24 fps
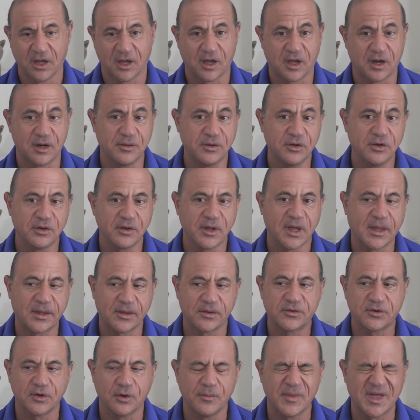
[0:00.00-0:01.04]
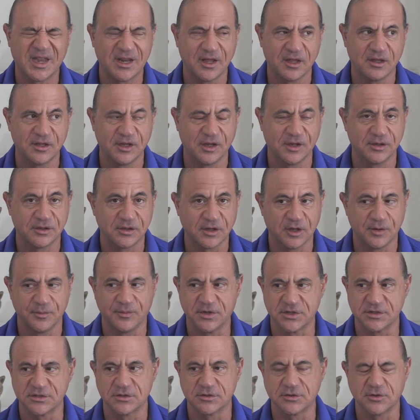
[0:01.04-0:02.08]
And you'll get so many of these in
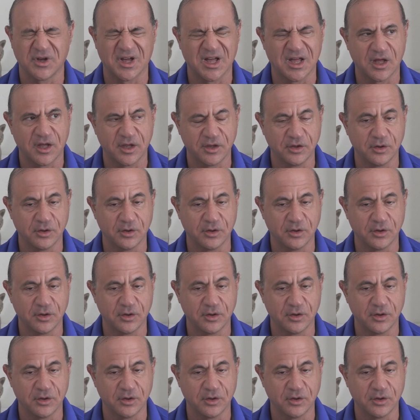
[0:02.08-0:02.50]
business school,